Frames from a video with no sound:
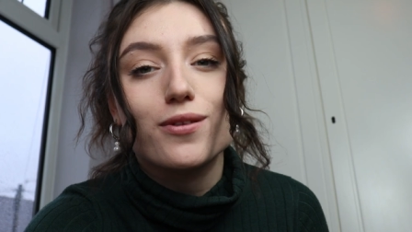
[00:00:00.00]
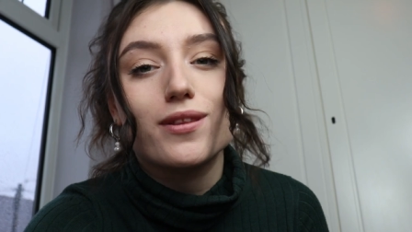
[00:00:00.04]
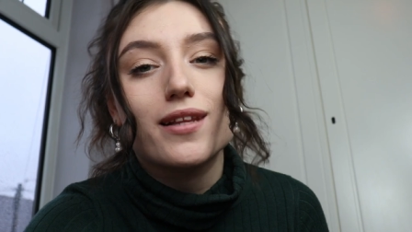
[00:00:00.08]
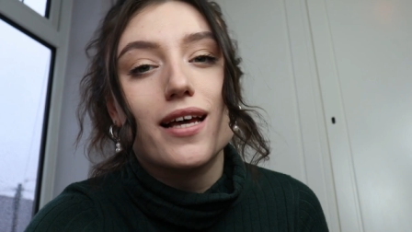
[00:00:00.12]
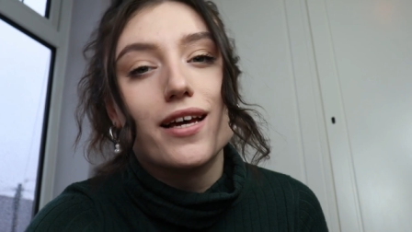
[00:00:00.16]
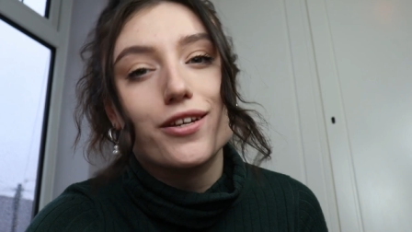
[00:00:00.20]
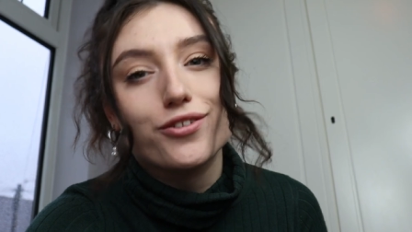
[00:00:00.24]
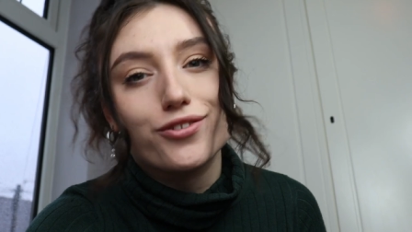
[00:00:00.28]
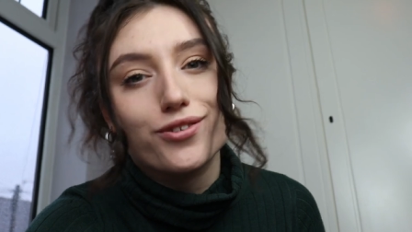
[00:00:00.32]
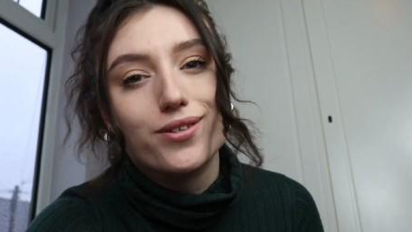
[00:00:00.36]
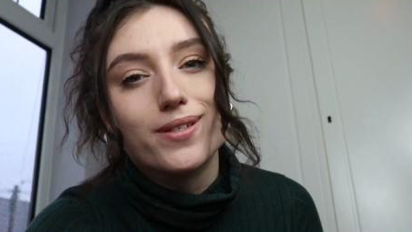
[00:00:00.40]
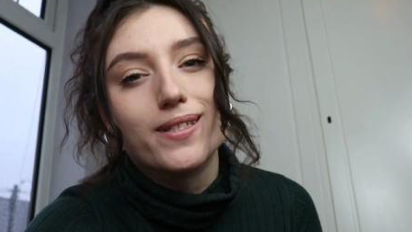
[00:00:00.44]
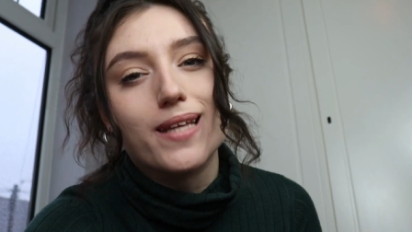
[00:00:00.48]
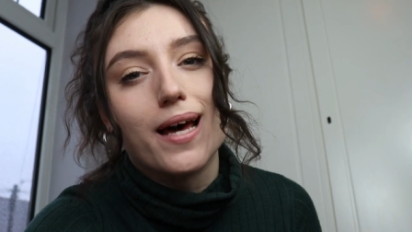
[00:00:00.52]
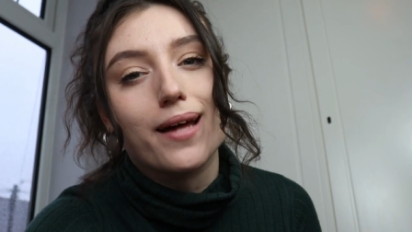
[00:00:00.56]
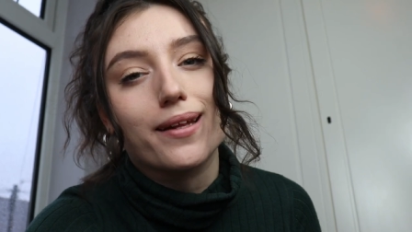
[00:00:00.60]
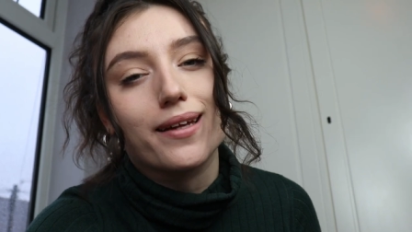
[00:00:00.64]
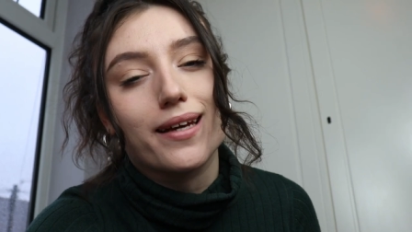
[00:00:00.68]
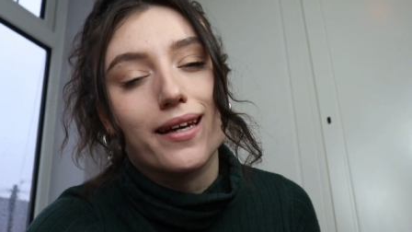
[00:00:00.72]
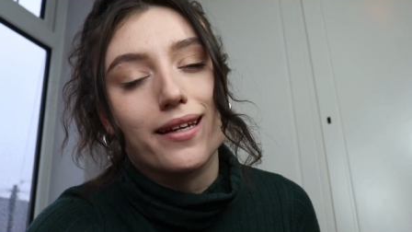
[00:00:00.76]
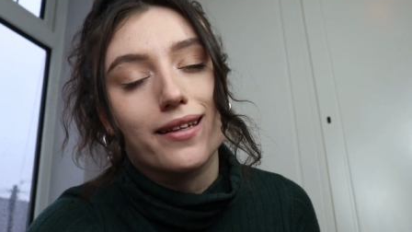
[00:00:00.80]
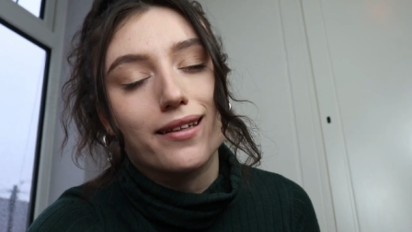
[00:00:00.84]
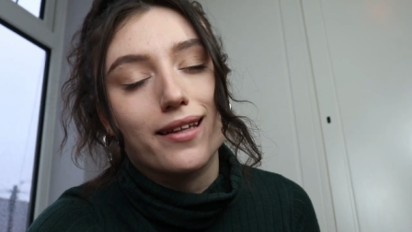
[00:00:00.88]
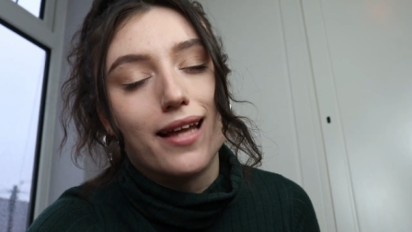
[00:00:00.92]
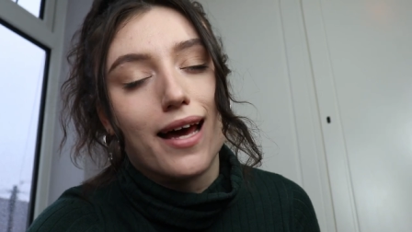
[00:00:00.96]
unless you're
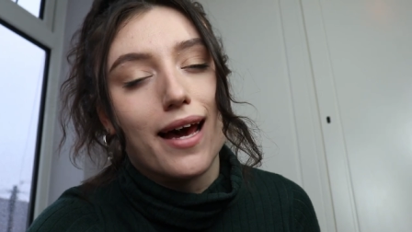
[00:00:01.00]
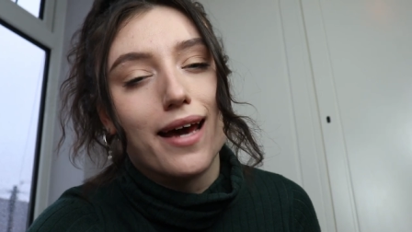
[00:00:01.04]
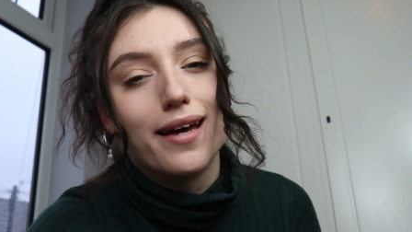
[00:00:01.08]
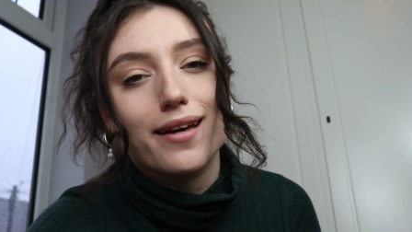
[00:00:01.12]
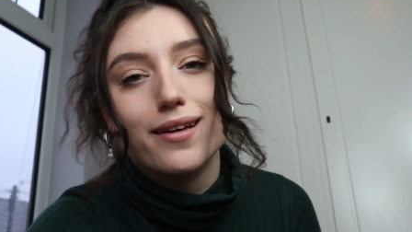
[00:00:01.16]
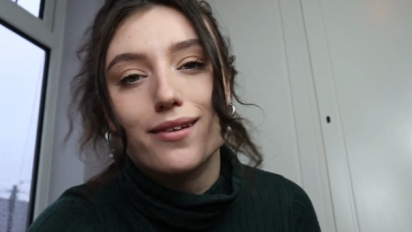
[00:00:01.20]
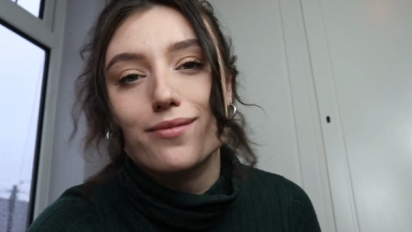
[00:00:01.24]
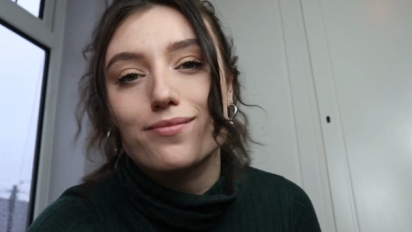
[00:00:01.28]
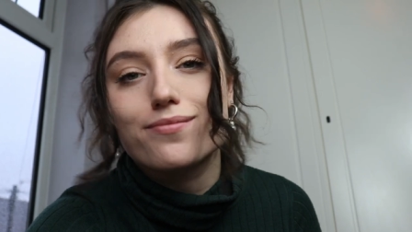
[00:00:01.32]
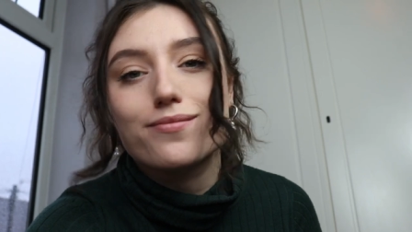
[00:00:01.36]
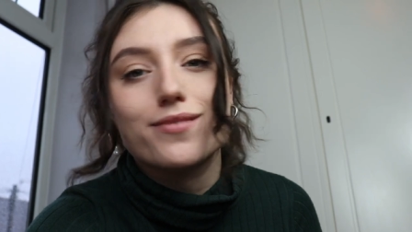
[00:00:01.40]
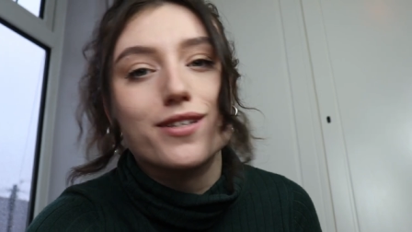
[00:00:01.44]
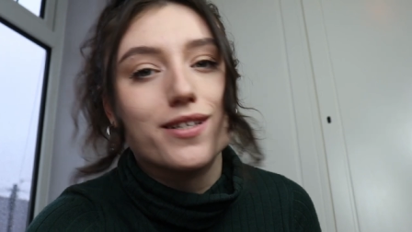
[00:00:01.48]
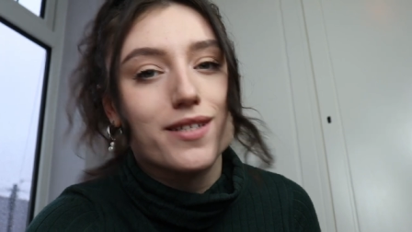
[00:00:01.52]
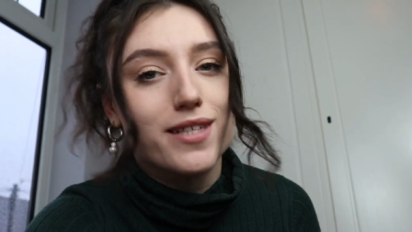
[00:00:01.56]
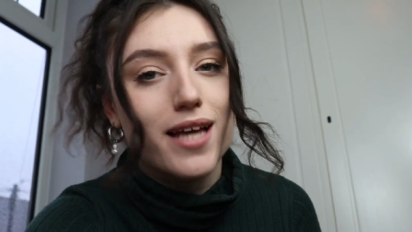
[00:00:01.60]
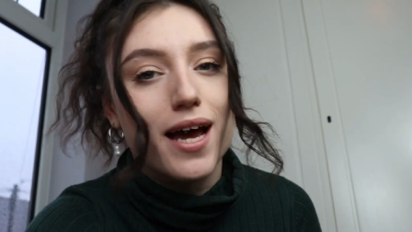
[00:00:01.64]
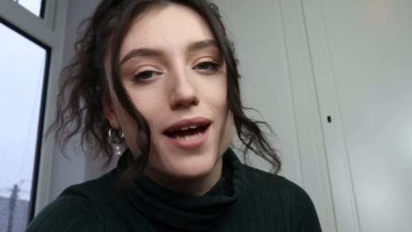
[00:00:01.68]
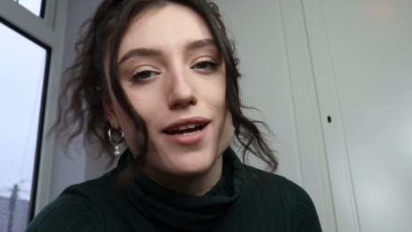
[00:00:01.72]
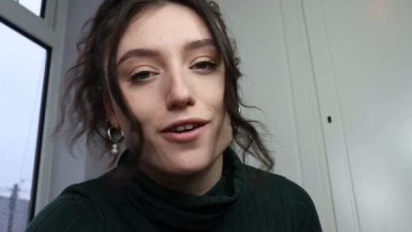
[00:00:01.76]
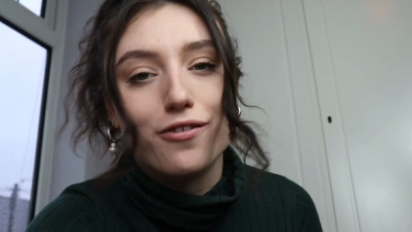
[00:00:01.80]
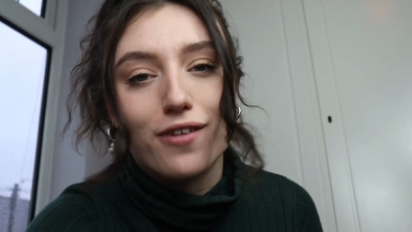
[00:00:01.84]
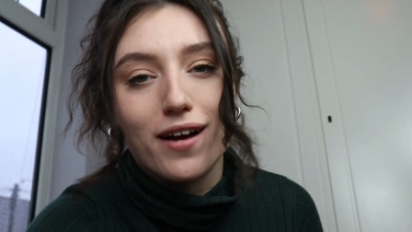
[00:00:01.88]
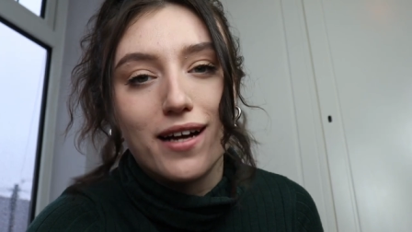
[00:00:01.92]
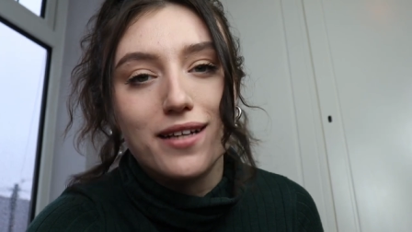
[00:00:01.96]
selling like
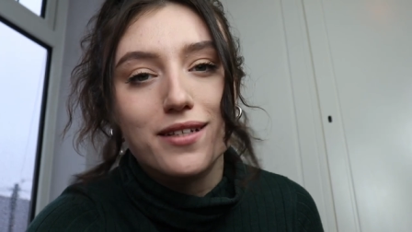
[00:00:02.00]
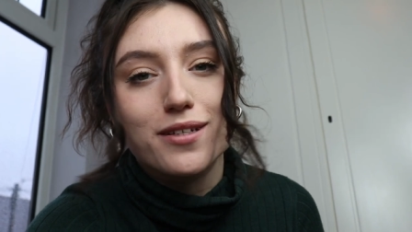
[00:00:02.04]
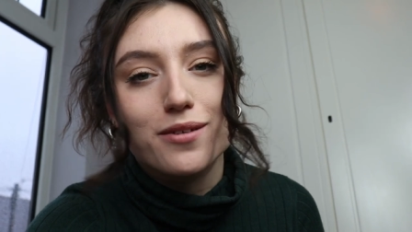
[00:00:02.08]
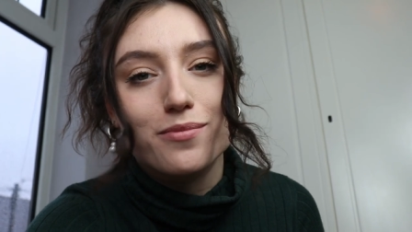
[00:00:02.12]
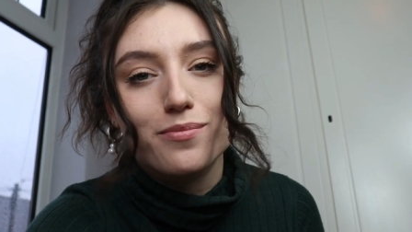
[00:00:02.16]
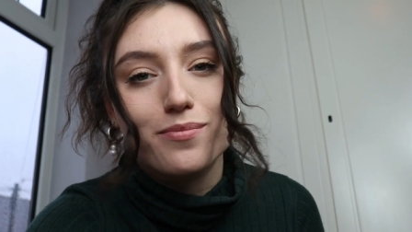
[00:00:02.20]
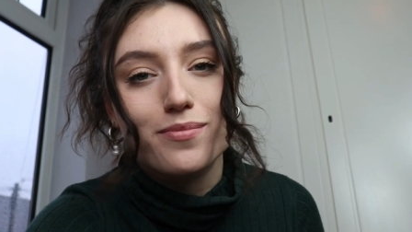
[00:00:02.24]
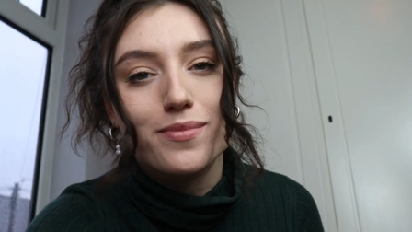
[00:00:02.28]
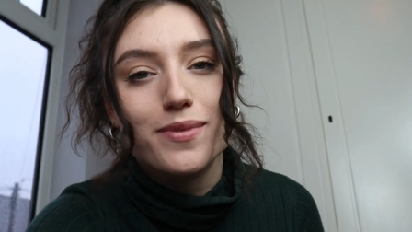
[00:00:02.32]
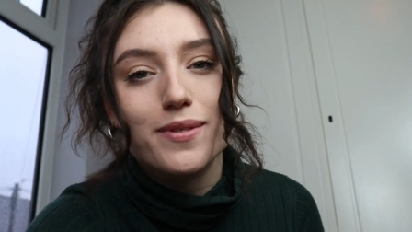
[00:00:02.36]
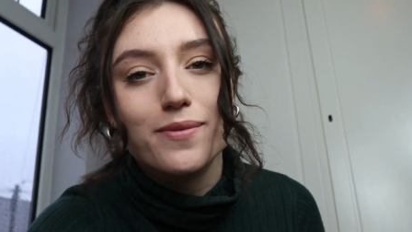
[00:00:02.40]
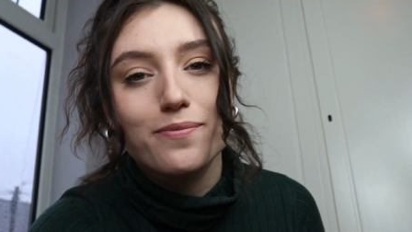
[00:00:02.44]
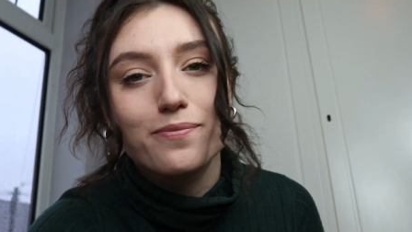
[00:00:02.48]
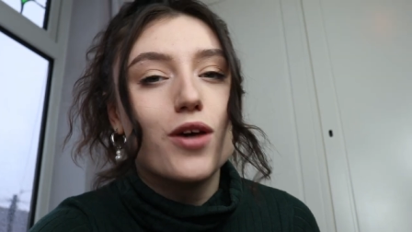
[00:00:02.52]
designer items.